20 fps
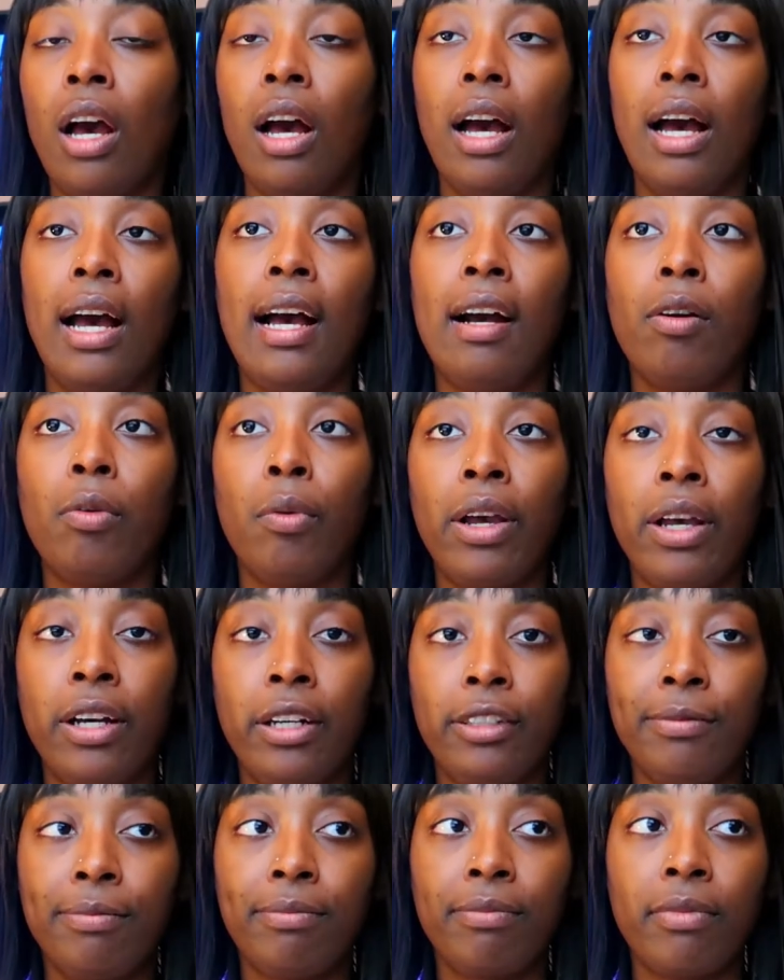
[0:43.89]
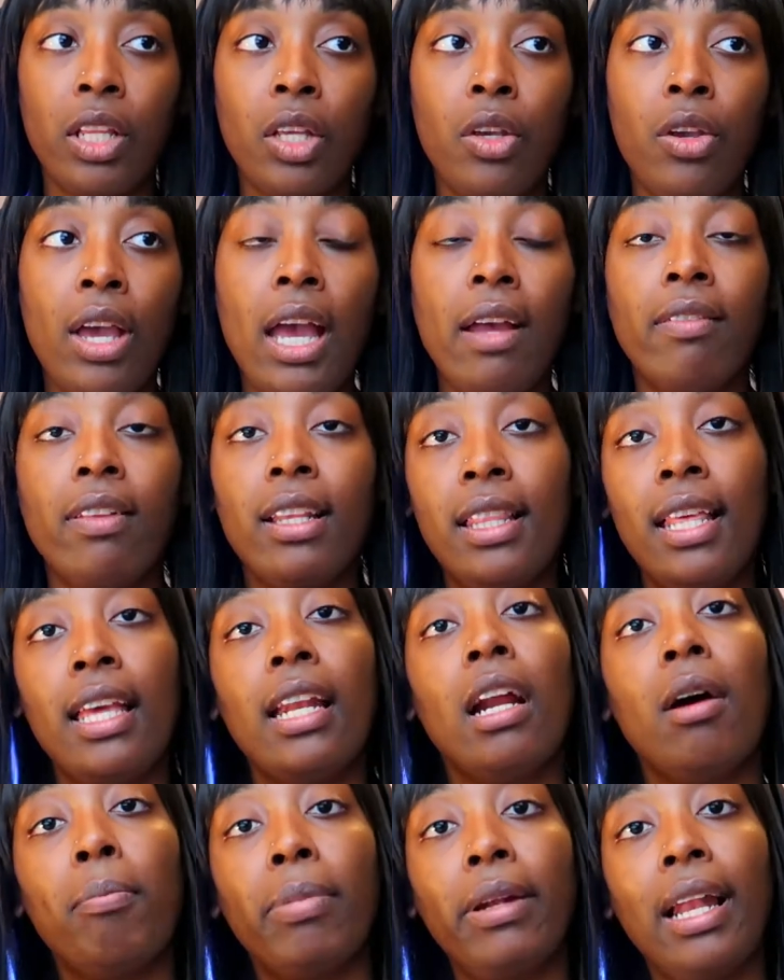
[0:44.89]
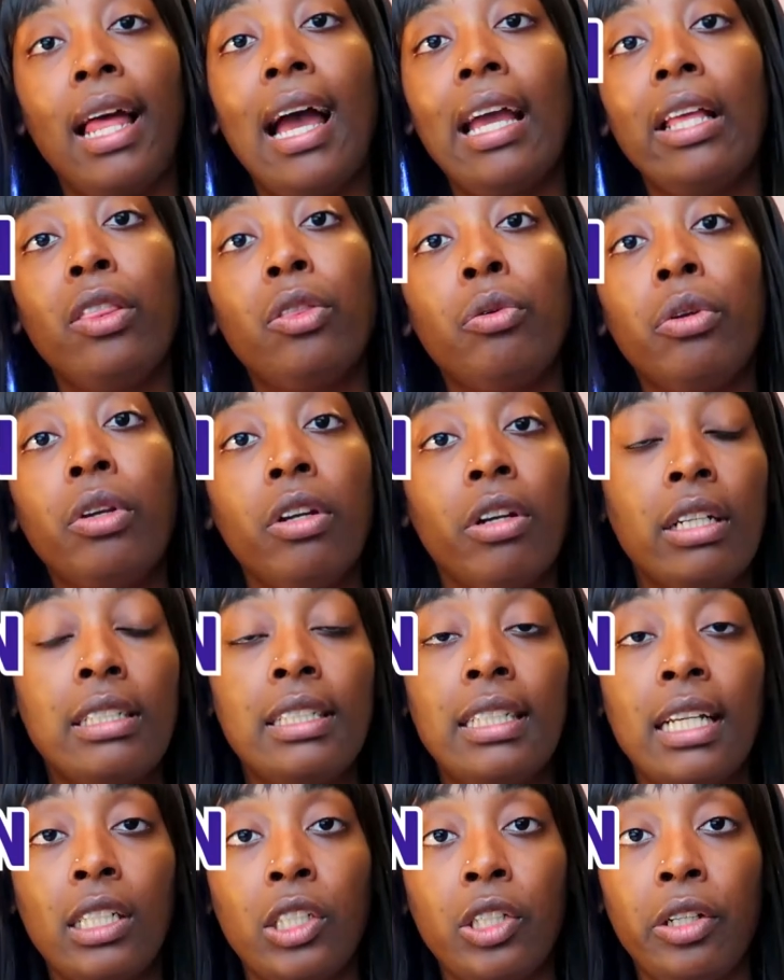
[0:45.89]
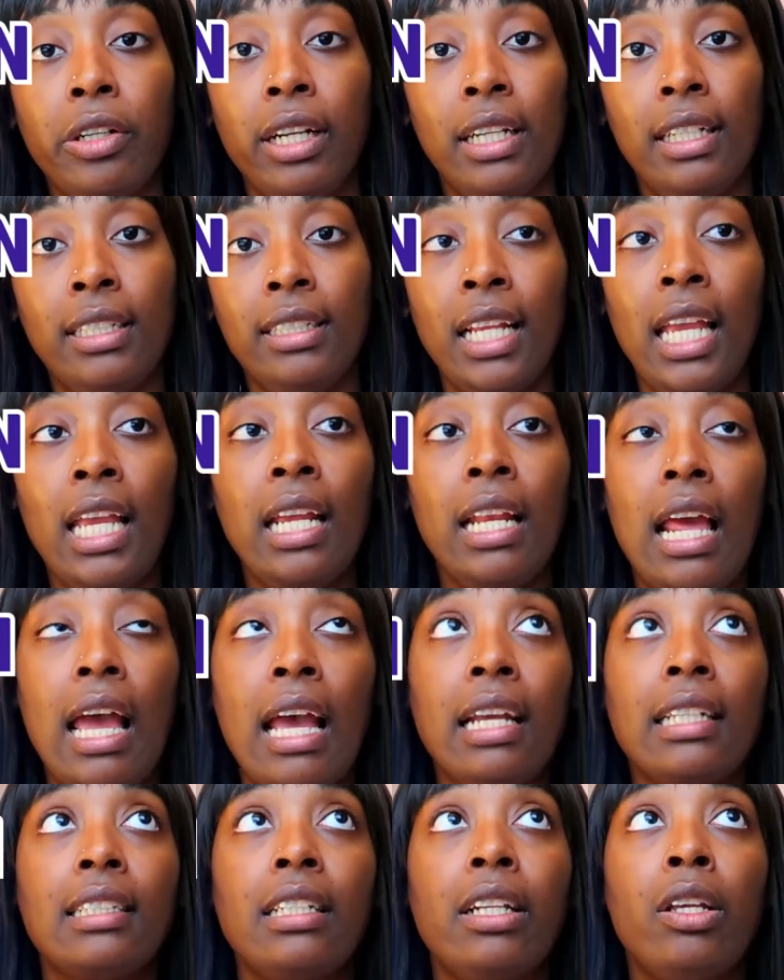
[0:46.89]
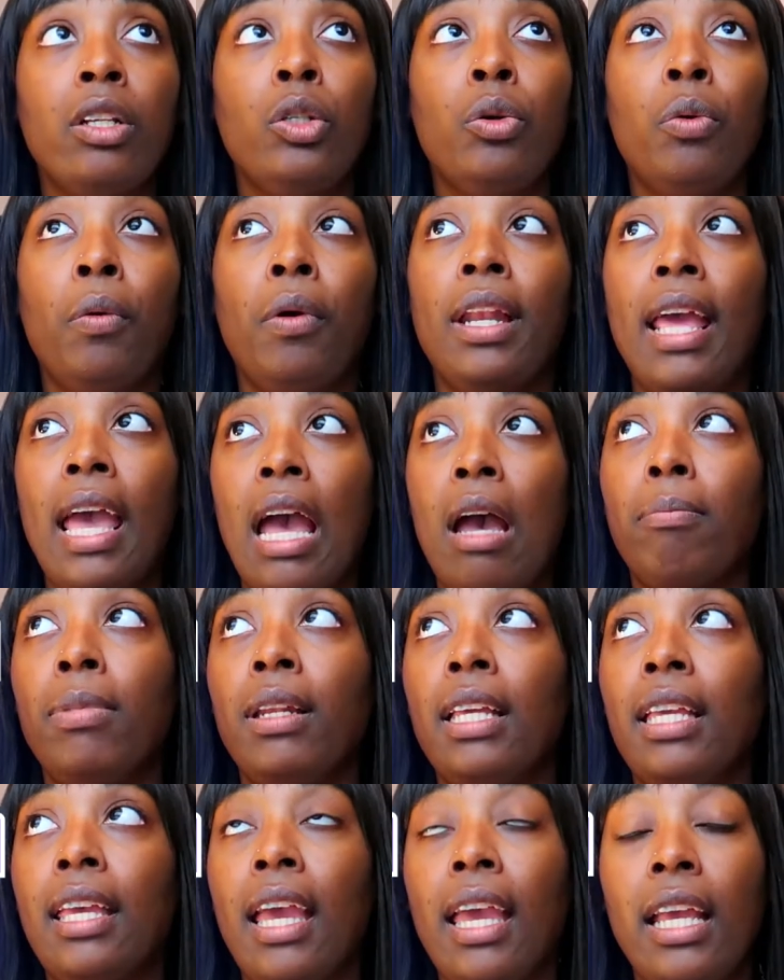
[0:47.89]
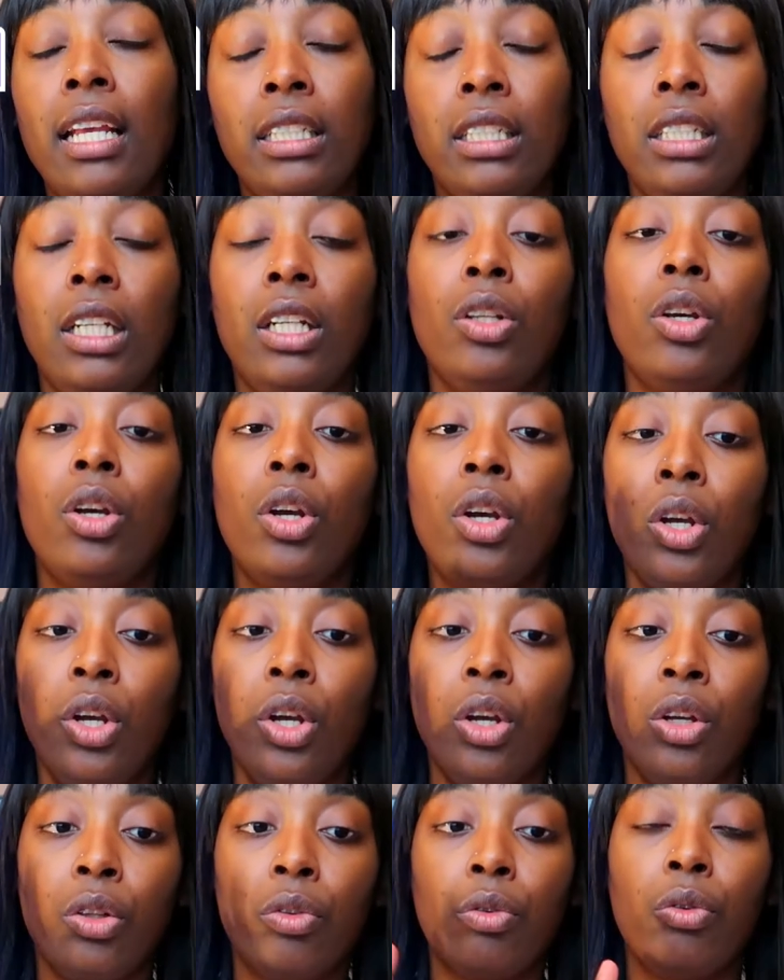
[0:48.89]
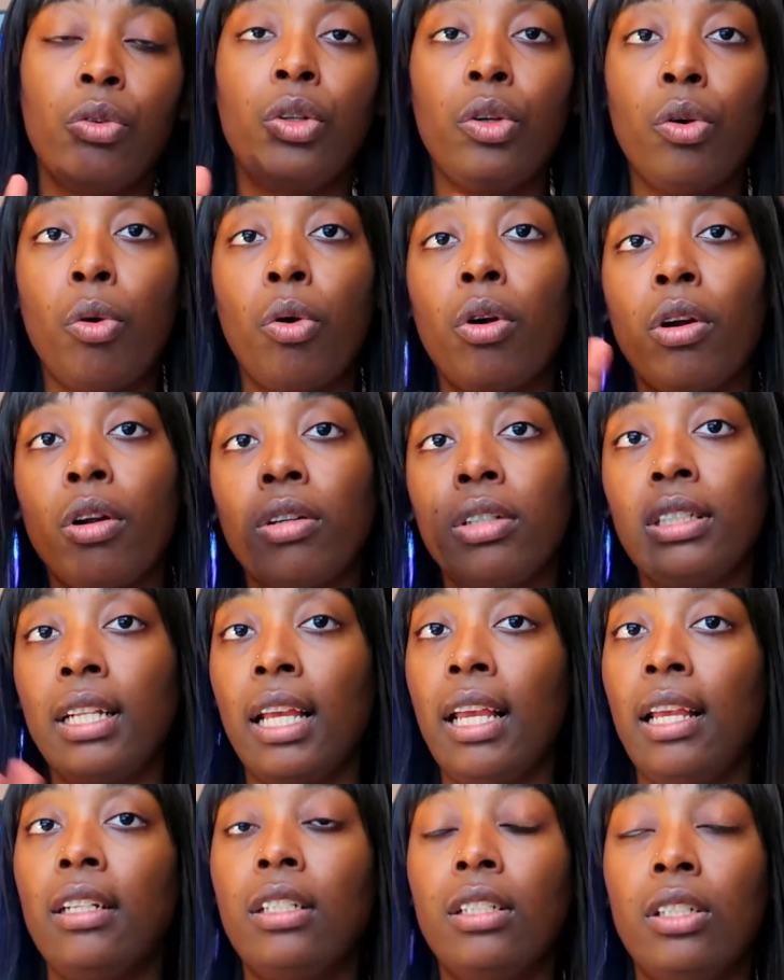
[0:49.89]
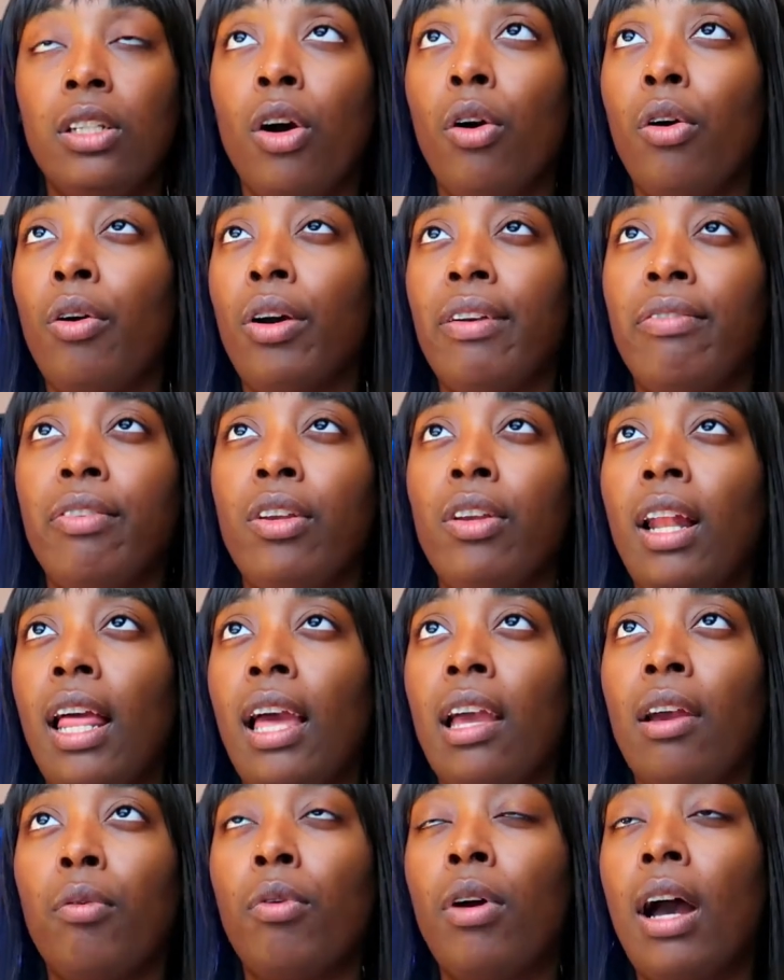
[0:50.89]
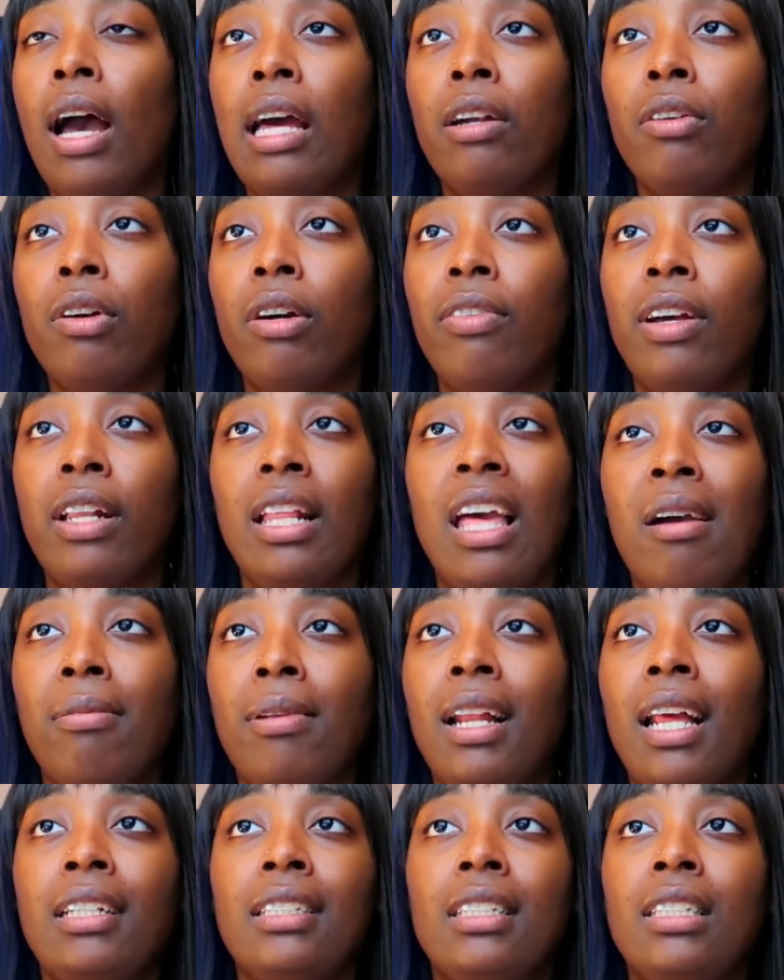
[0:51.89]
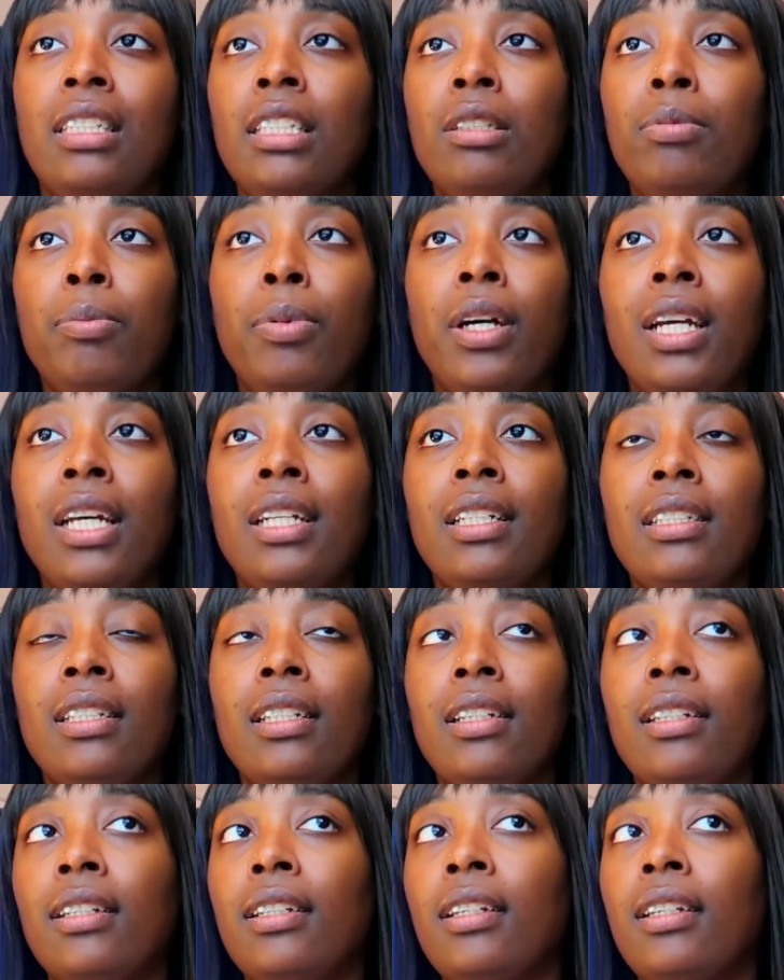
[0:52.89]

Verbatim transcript: Uh, well, you have to then apply through your secretary of state, actually do an application through your state. So if you're like, well, how do I find an application? Just put